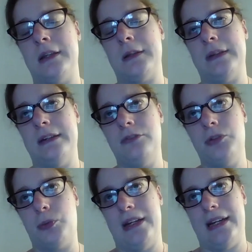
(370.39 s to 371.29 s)
the
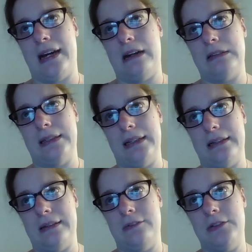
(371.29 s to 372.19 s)
lived
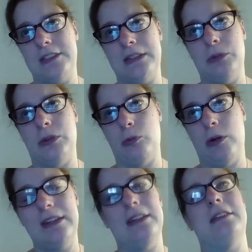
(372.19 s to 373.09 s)
reality of someone
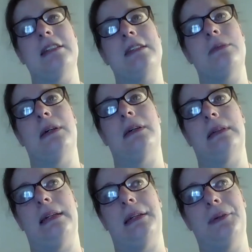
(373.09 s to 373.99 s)
with a
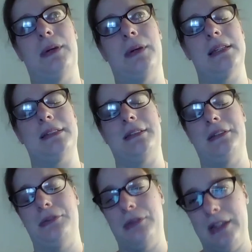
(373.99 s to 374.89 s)
disability who has a
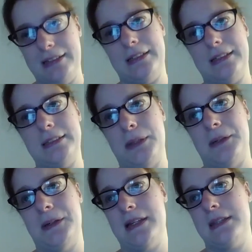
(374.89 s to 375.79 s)
unique
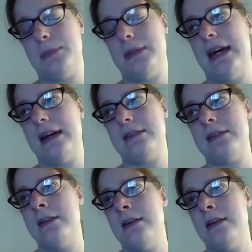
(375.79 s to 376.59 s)
experience but has